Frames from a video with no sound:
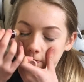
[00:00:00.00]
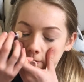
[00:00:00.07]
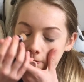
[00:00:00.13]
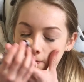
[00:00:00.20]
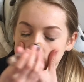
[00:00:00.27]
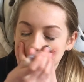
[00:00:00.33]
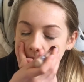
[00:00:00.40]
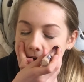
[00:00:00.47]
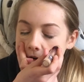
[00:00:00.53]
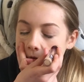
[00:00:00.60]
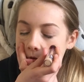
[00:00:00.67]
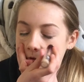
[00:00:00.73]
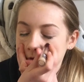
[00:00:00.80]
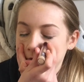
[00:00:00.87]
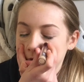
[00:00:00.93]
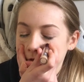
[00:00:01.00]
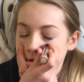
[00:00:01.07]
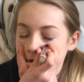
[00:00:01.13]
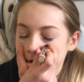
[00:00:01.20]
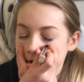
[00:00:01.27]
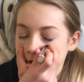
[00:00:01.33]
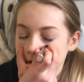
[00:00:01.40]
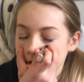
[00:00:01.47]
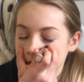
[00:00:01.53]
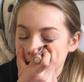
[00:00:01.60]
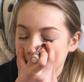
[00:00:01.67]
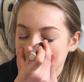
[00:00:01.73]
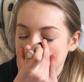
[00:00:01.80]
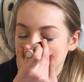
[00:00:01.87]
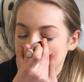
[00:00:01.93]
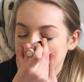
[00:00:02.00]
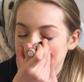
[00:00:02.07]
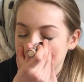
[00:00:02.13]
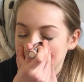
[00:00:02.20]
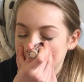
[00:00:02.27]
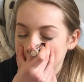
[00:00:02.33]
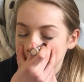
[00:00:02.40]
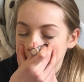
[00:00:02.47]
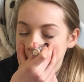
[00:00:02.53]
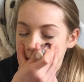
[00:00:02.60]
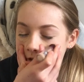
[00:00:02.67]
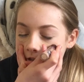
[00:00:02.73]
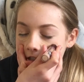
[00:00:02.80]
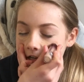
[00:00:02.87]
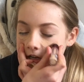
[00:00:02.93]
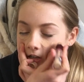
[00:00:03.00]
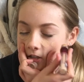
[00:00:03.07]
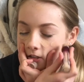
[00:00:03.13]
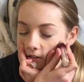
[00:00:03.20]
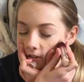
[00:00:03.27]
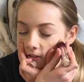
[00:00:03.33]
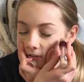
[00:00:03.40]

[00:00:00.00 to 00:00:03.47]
Oh, and I'm going for the dotting